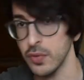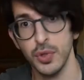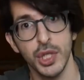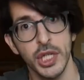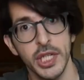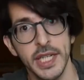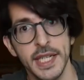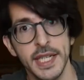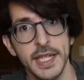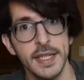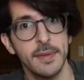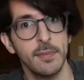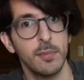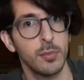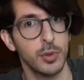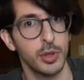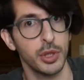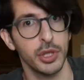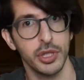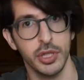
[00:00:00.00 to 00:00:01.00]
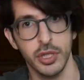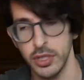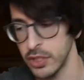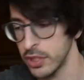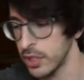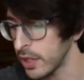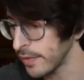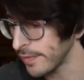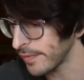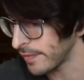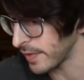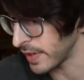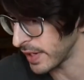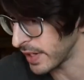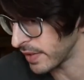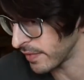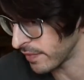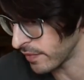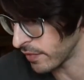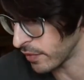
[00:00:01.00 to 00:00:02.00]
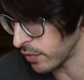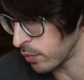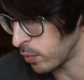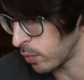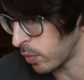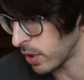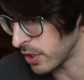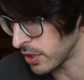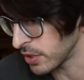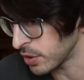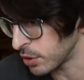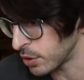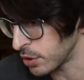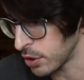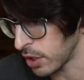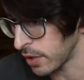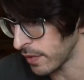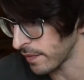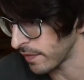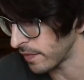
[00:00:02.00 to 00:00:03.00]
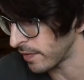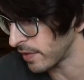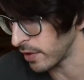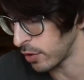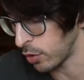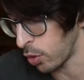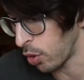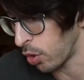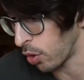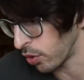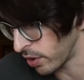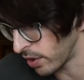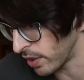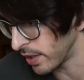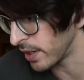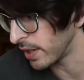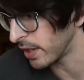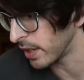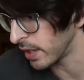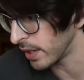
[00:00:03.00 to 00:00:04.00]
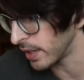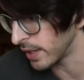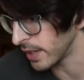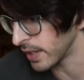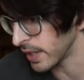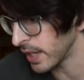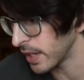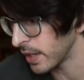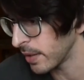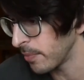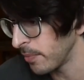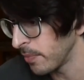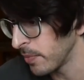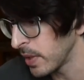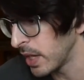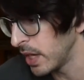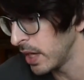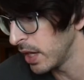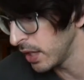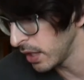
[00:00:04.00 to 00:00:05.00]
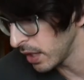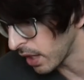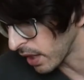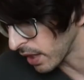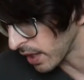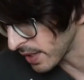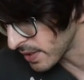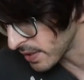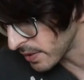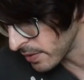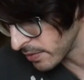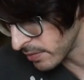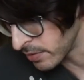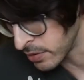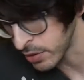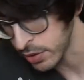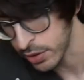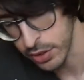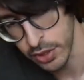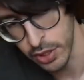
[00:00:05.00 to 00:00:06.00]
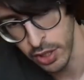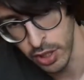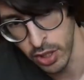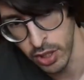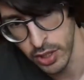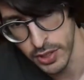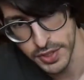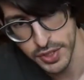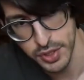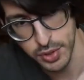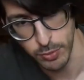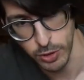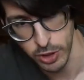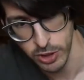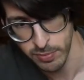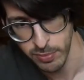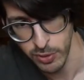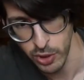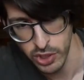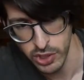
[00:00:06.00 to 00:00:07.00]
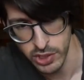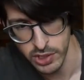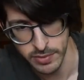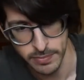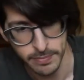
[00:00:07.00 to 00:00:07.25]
she did it, she turned off, and if you want to turn on it again, Alexa, turn on smart plug.